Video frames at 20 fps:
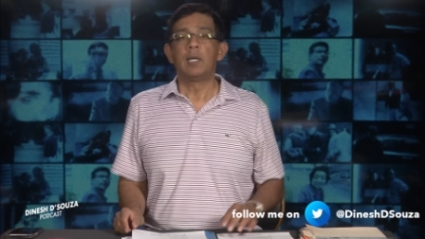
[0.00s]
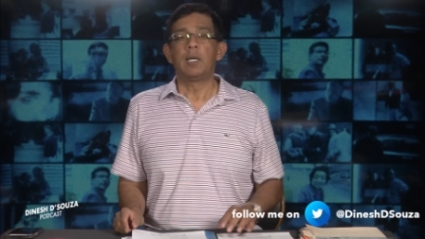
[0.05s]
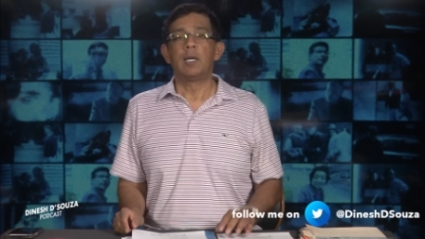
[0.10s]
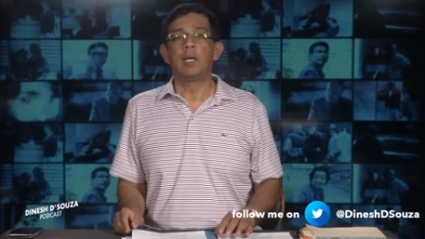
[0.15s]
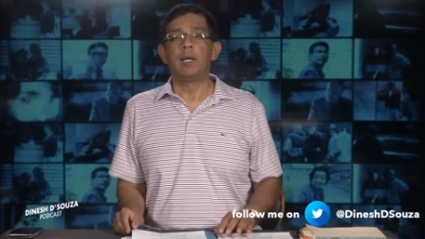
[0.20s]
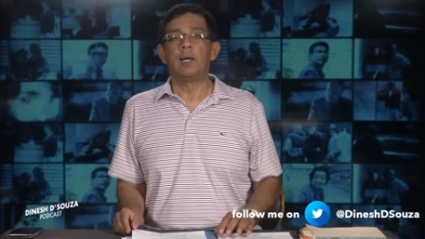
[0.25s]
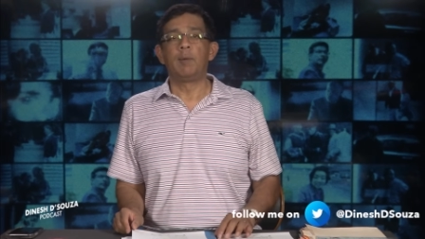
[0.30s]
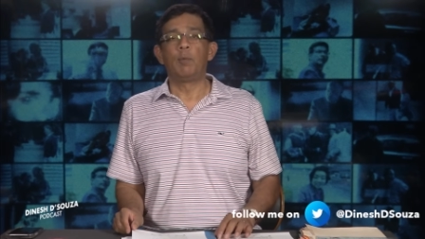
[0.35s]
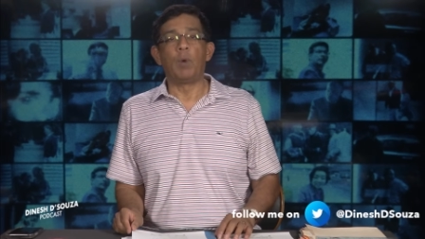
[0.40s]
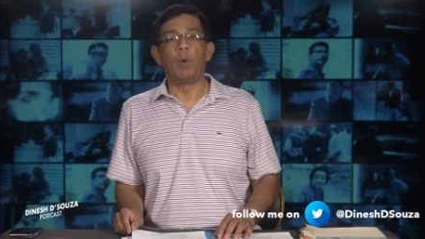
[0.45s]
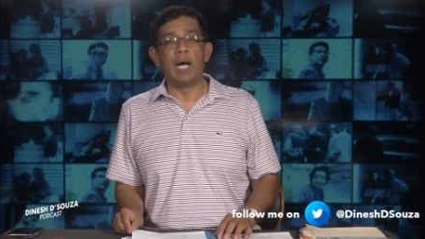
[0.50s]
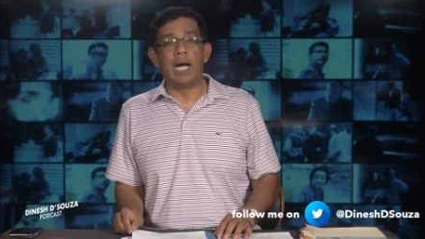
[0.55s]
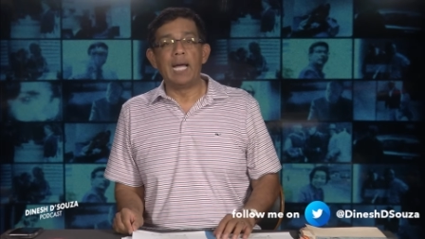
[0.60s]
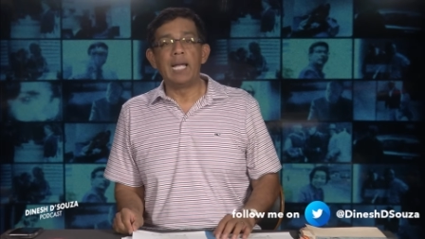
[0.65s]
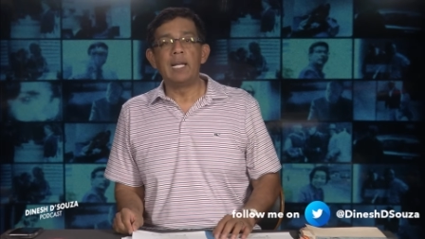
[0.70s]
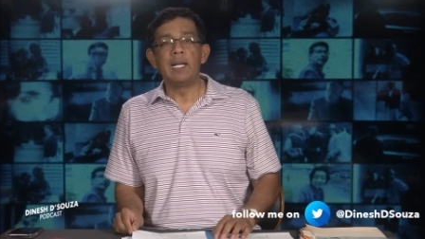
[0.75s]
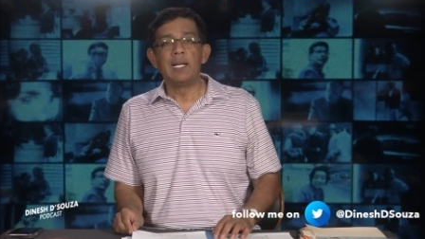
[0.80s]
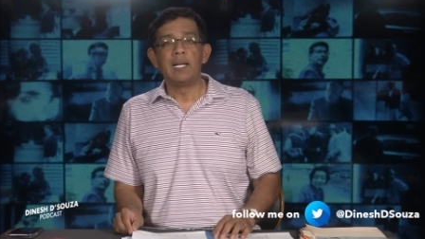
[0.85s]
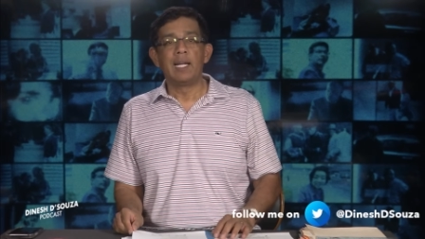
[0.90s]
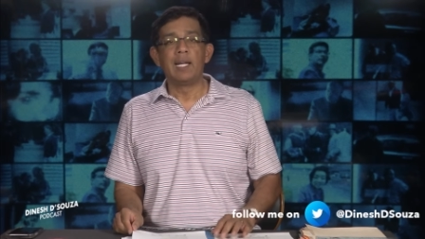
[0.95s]

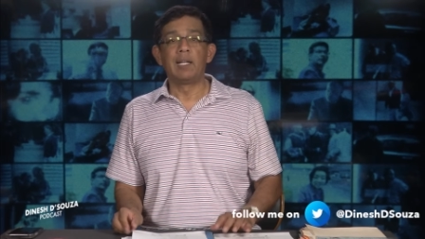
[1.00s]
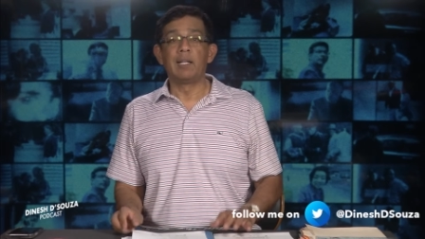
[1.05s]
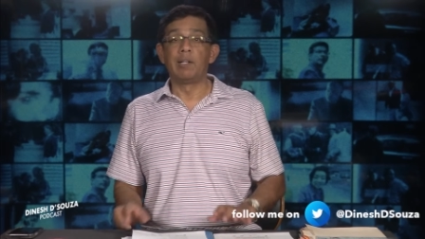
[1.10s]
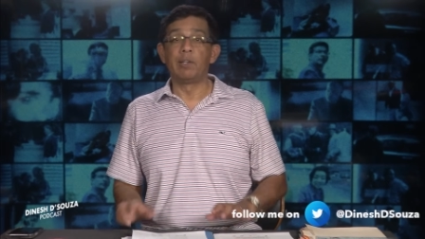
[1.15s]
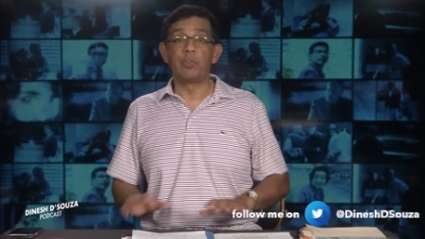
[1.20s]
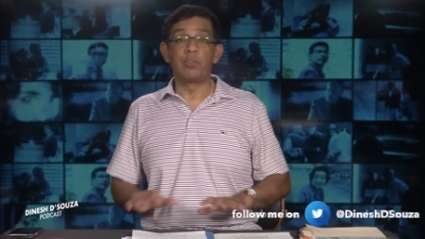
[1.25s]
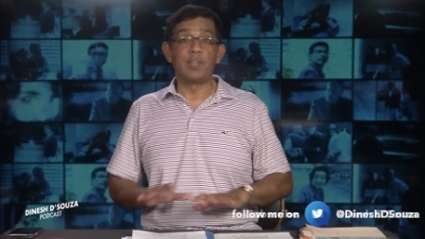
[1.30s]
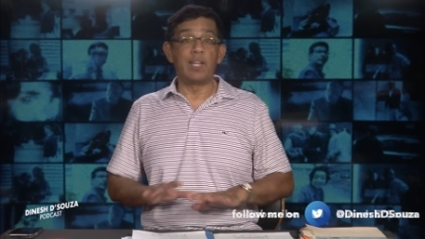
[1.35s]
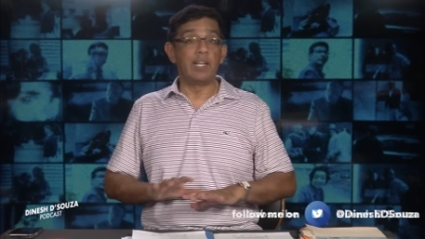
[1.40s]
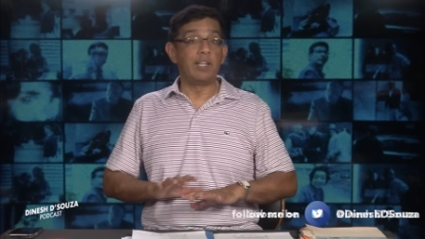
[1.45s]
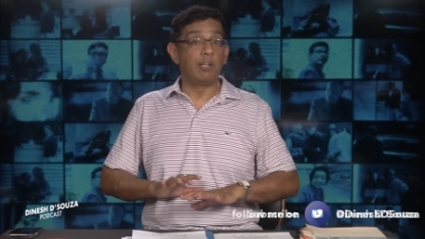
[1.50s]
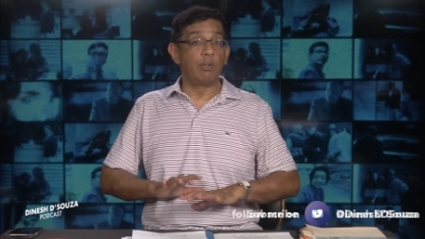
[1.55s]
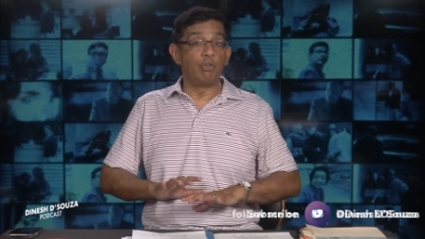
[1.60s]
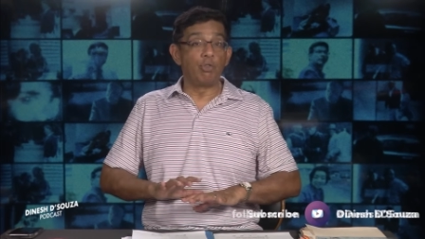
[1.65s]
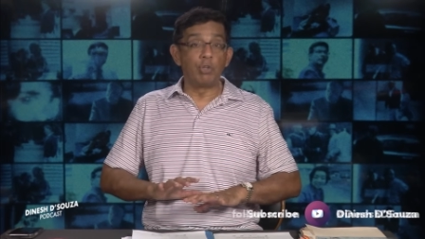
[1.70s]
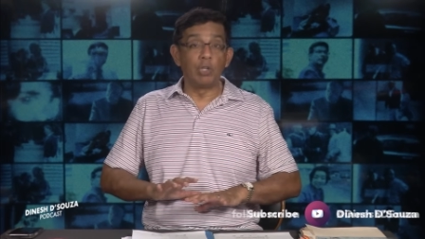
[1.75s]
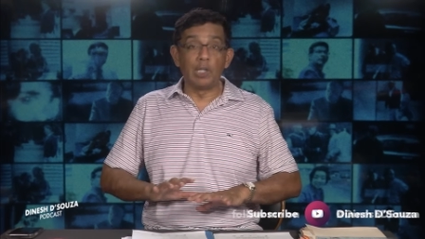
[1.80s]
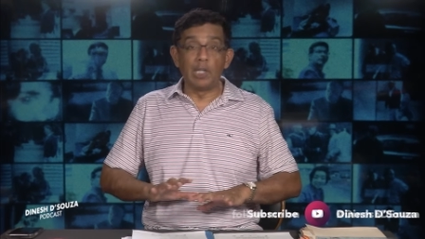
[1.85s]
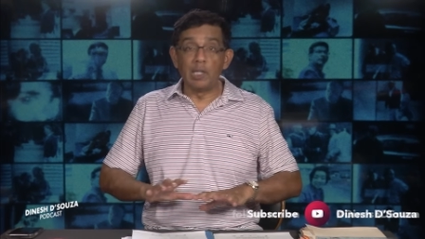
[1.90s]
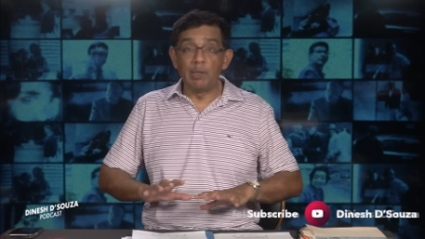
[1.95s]
Why? It'll send a
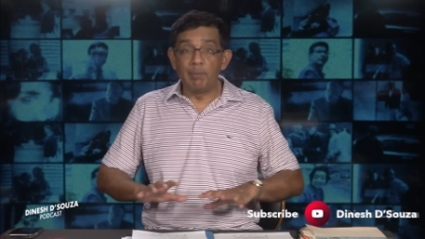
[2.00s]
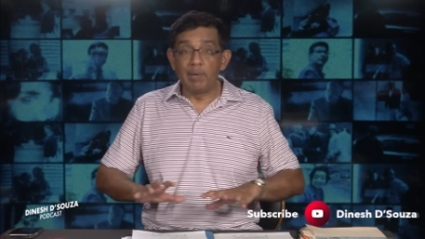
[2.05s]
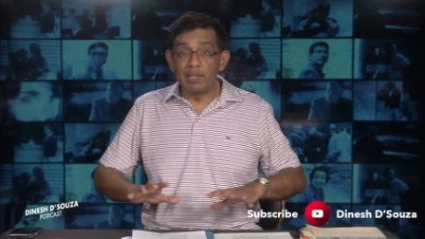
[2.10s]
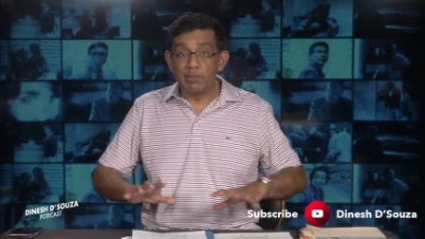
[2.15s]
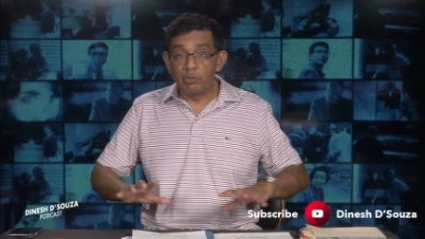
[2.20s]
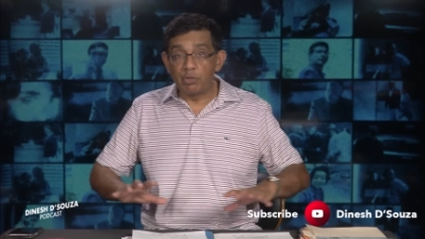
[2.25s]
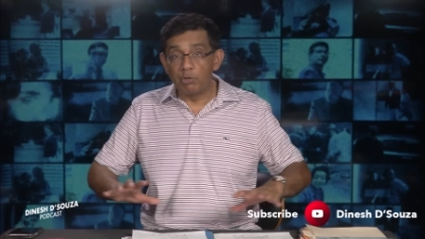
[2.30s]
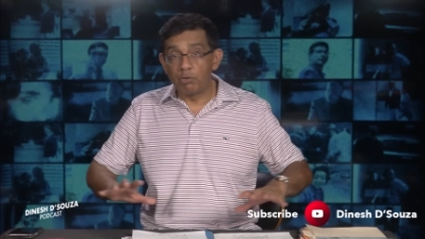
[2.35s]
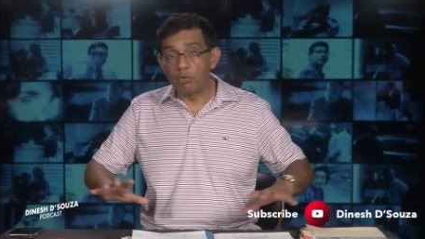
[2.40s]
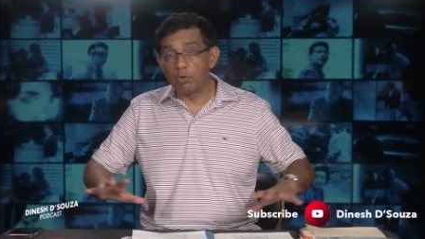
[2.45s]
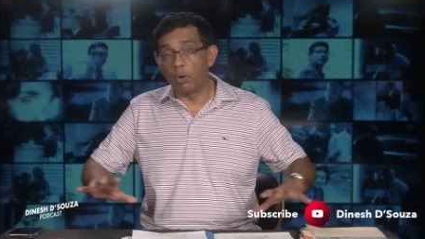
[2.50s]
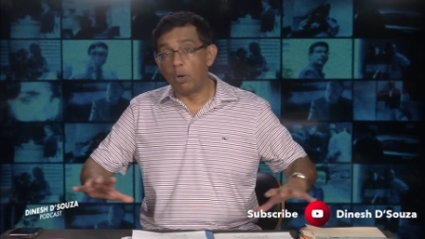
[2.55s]
chilling message